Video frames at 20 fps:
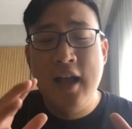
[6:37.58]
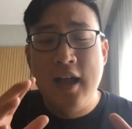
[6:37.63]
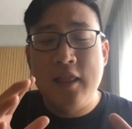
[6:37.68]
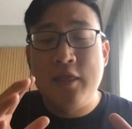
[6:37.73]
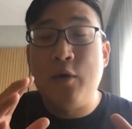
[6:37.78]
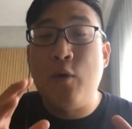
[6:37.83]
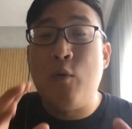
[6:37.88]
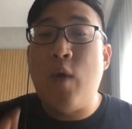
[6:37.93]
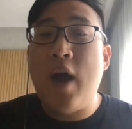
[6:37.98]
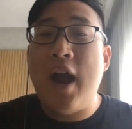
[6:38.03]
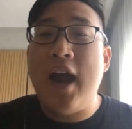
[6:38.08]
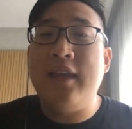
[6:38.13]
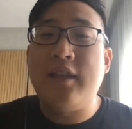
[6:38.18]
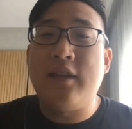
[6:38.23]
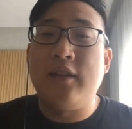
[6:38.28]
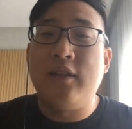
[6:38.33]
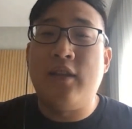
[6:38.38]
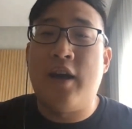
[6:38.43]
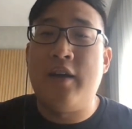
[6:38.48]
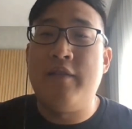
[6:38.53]
the way that
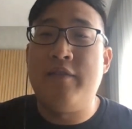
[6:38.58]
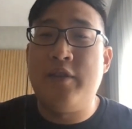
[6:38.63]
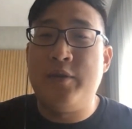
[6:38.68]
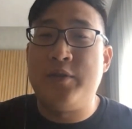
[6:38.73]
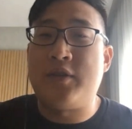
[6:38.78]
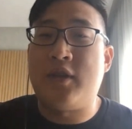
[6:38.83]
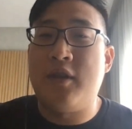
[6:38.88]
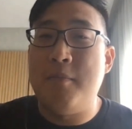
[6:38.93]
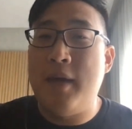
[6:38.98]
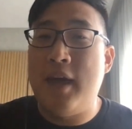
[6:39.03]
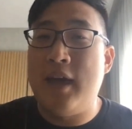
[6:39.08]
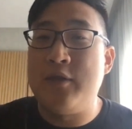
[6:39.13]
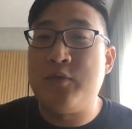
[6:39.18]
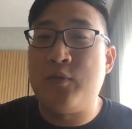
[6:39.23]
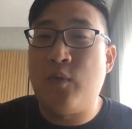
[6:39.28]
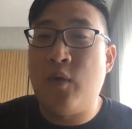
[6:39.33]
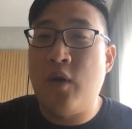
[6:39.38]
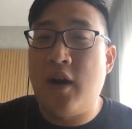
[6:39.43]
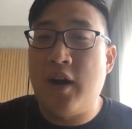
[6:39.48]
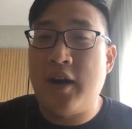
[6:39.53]
a lot of those commands
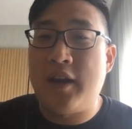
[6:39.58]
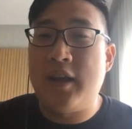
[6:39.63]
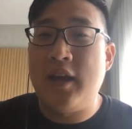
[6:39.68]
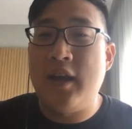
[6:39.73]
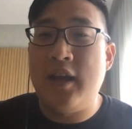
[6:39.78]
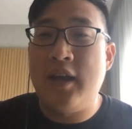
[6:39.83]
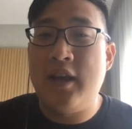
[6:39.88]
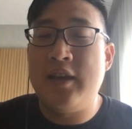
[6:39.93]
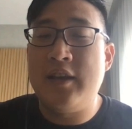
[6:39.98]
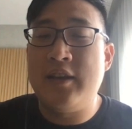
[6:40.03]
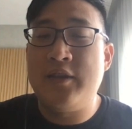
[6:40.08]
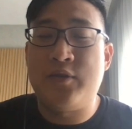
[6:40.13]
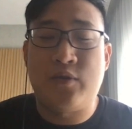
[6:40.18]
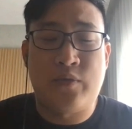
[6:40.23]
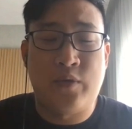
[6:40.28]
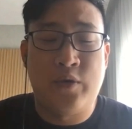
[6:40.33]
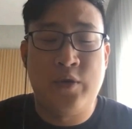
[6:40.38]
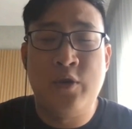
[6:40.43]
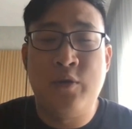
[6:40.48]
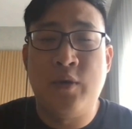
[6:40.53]
work is
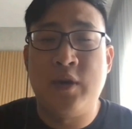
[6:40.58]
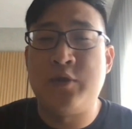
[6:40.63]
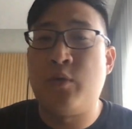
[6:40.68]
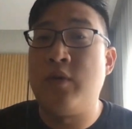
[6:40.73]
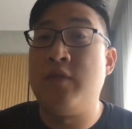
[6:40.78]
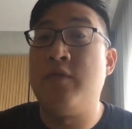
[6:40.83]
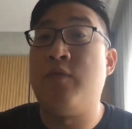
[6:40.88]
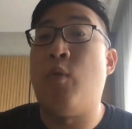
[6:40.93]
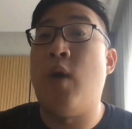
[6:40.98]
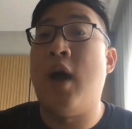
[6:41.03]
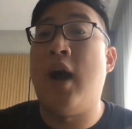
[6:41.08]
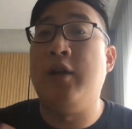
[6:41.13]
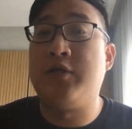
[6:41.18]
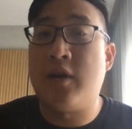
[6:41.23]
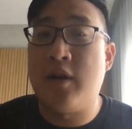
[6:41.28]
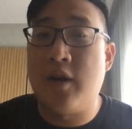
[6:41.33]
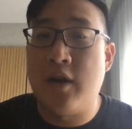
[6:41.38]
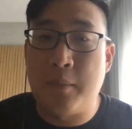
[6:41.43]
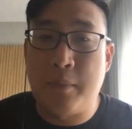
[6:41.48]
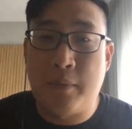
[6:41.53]
through a sort of
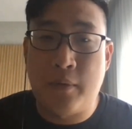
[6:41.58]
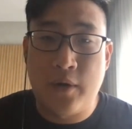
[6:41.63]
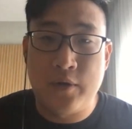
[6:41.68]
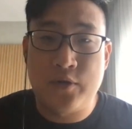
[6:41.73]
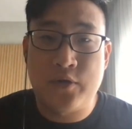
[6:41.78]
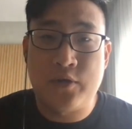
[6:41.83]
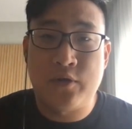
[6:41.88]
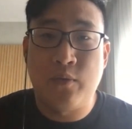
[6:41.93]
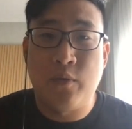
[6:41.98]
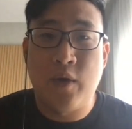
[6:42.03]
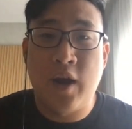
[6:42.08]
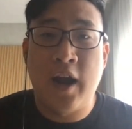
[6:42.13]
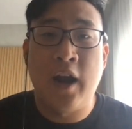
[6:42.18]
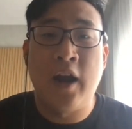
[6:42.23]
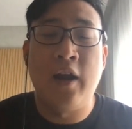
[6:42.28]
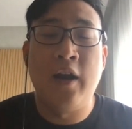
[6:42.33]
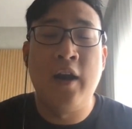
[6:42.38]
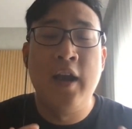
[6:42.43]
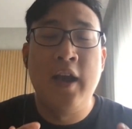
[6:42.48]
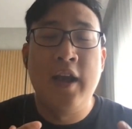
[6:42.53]
wildcard approach,
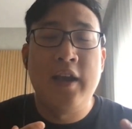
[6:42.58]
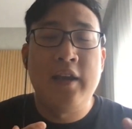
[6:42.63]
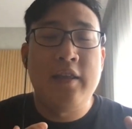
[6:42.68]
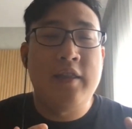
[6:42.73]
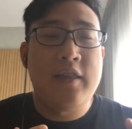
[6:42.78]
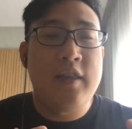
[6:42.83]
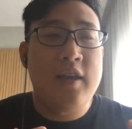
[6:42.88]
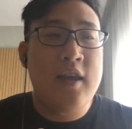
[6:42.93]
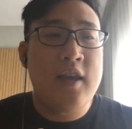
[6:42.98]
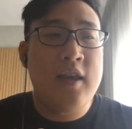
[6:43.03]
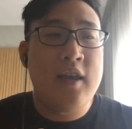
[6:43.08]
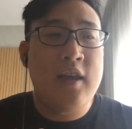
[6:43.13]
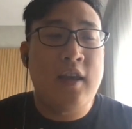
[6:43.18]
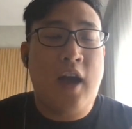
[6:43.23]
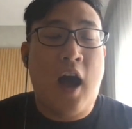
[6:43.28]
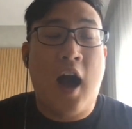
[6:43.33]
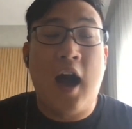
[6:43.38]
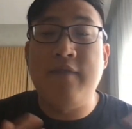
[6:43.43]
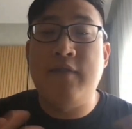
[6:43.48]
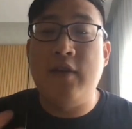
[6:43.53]
where the
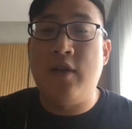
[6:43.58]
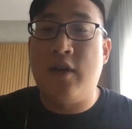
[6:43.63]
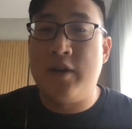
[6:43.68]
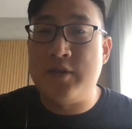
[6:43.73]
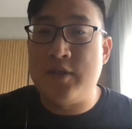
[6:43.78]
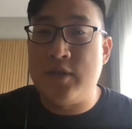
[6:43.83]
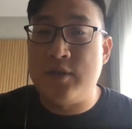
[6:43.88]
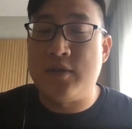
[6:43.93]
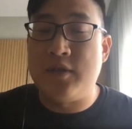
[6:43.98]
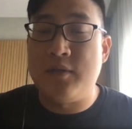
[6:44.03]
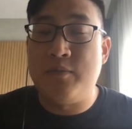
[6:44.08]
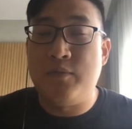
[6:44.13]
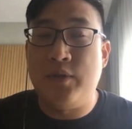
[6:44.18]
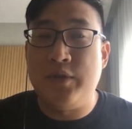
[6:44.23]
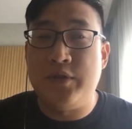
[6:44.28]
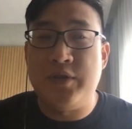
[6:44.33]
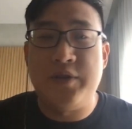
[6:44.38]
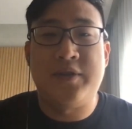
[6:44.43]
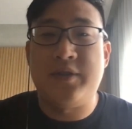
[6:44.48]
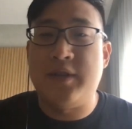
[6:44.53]
IVR system
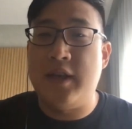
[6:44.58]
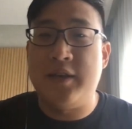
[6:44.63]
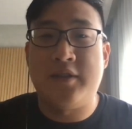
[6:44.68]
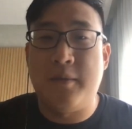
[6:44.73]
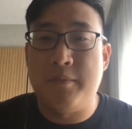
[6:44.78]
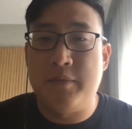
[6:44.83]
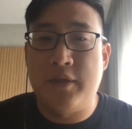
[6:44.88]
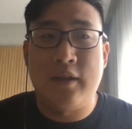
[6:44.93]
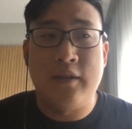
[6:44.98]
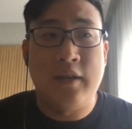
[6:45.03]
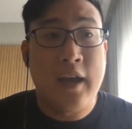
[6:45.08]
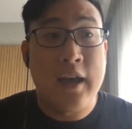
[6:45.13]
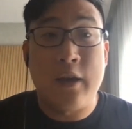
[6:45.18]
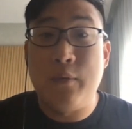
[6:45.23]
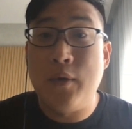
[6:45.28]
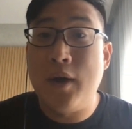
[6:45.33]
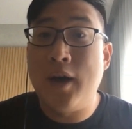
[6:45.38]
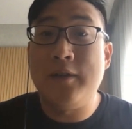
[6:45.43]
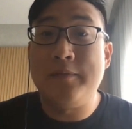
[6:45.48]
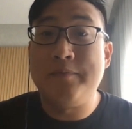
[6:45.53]
will just say something like,
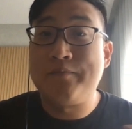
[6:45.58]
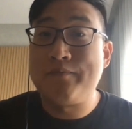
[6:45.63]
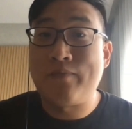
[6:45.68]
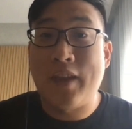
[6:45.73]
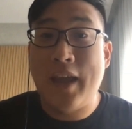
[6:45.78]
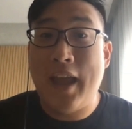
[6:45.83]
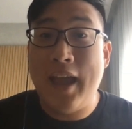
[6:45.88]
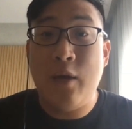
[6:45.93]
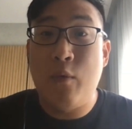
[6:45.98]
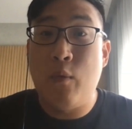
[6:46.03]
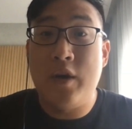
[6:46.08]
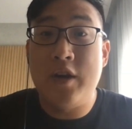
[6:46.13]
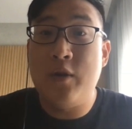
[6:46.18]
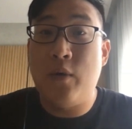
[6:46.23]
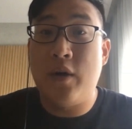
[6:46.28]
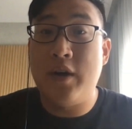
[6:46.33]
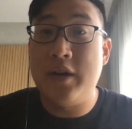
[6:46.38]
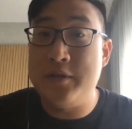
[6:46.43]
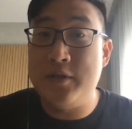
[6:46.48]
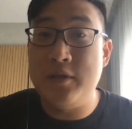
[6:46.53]
well, hey, what do you
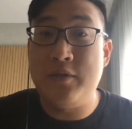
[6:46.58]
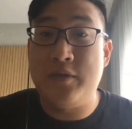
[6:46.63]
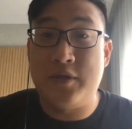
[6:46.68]
want to do?